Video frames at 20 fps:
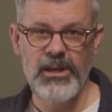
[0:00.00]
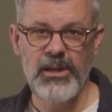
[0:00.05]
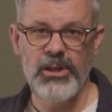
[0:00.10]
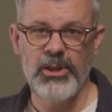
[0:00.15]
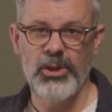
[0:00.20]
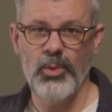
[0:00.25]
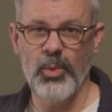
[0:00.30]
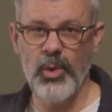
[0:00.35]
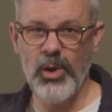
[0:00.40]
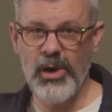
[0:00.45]

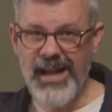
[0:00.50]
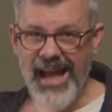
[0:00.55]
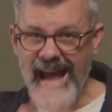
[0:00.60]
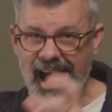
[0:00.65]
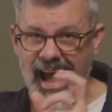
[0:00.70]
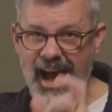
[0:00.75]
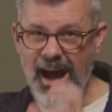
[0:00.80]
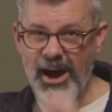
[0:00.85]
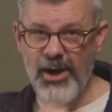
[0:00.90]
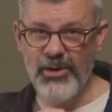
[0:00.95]
The word
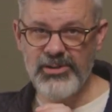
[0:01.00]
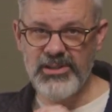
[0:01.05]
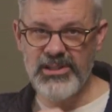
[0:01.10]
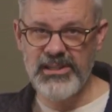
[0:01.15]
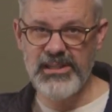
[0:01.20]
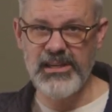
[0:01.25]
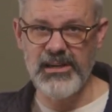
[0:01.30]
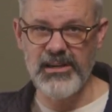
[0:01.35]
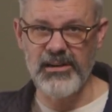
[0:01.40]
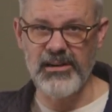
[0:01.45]
house
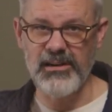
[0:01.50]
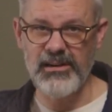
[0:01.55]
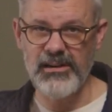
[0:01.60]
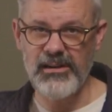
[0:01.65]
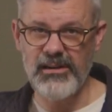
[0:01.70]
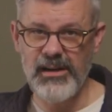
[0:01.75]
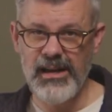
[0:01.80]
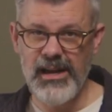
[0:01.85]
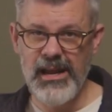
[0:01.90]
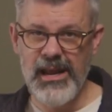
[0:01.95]
here